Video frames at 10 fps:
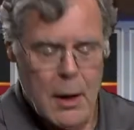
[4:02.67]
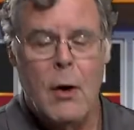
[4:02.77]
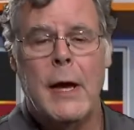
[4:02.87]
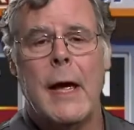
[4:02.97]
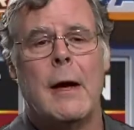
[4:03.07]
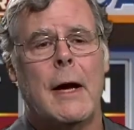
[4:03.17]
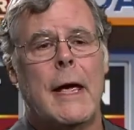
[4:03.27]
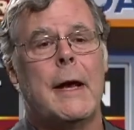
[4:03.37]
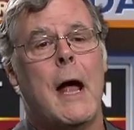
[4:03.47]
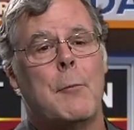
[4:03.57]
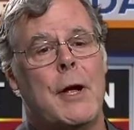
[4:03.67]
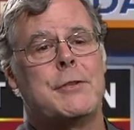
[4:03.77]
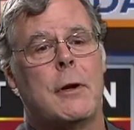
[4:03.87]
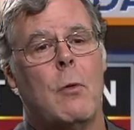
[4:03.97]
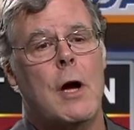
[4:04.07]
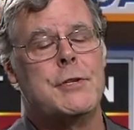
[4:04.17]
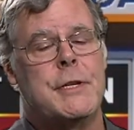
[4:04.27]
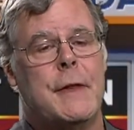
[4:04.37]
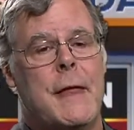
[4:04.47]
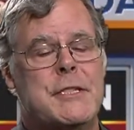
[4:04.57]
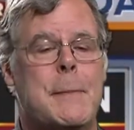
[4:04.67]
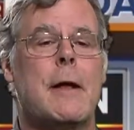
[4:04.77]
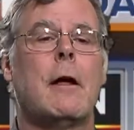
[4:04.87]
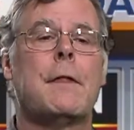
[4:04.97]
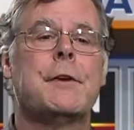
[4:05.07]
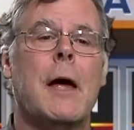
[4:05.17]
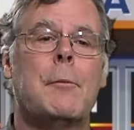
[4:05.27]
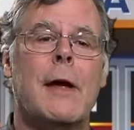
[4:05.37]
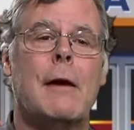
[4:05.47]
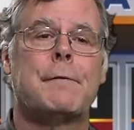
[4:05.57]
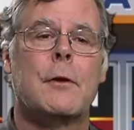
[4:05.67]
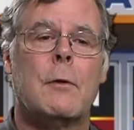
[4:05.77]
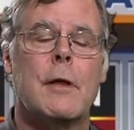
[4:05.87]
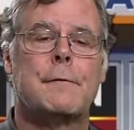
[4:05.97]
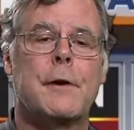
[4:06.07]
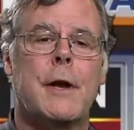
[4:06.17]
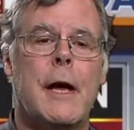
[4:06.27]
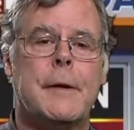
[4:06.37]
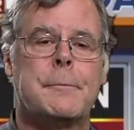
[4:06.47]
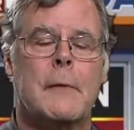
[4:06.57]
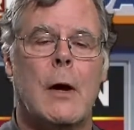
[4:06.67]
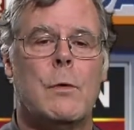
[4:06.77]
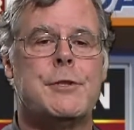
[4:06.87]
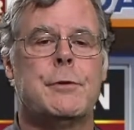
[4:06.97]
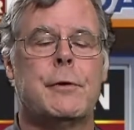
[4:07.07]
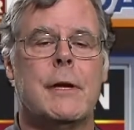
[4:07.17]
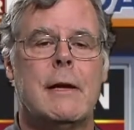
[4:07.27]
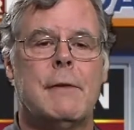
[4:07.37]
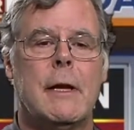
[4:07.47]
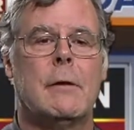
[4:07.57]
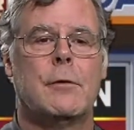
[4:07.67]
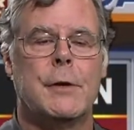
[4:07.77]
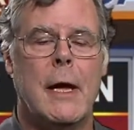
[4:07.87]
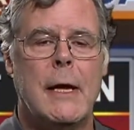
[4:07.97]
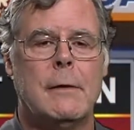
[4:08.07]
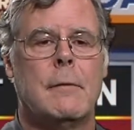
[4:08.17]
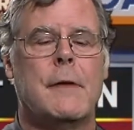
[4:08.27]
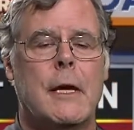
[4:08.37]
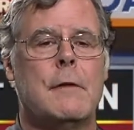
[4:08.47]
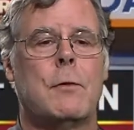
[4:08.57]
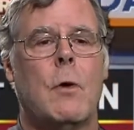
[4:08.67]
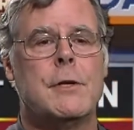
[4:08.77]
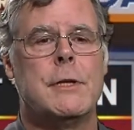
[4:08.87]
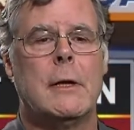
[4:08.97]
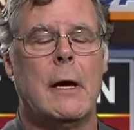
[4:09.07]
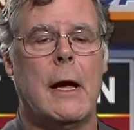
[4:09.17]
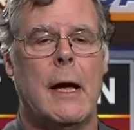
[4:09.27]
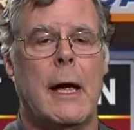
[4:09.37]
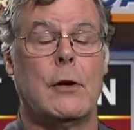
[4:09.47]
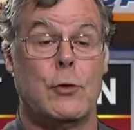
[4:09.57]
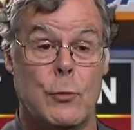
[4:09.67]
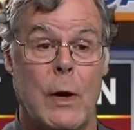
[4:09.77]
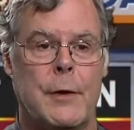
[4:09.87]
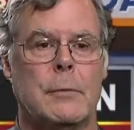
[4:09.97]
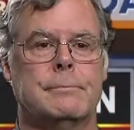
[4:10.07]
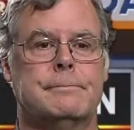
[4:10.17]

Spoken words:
Okay, again, I'm Reginald Washington. That's about all the time we have for the weather for tonight. I wish you a good evening, good night. Thank you for watching, and good weather.